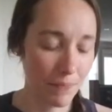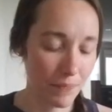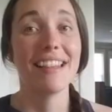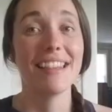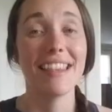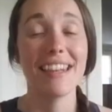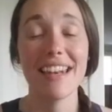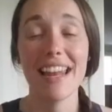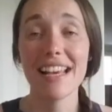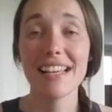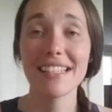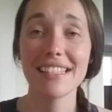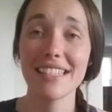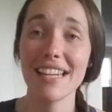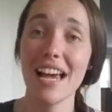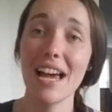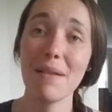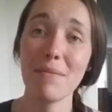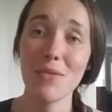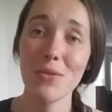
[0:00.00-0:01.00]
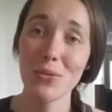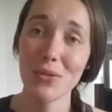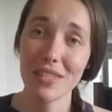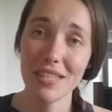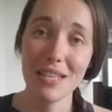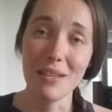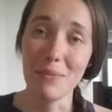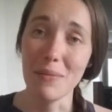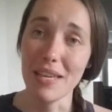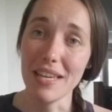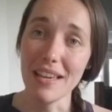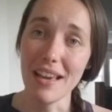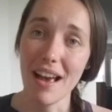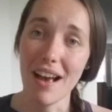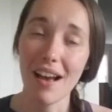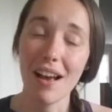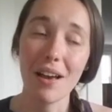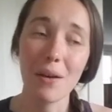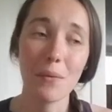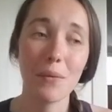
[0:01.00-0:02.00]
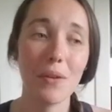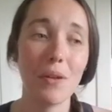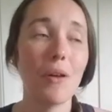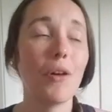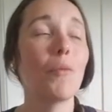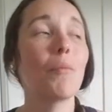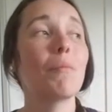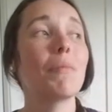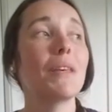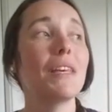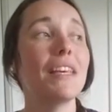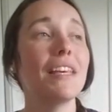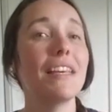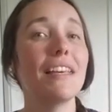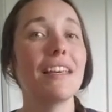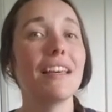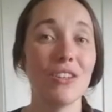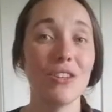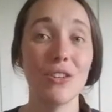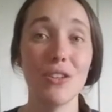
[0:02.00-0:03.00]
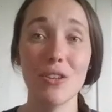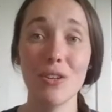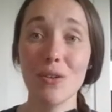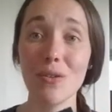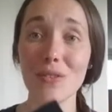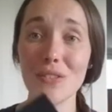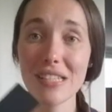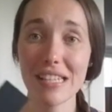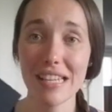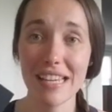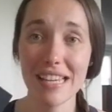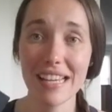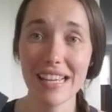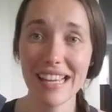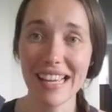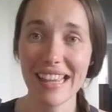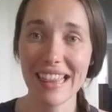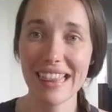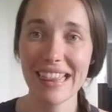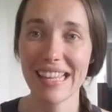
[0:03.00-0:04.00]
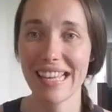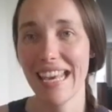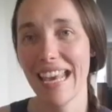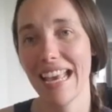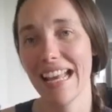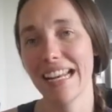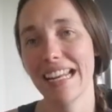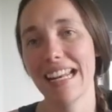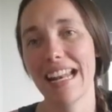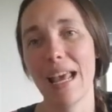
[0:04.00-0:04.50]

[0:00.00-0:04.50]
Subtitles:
The next time you see me, I will be using the Canon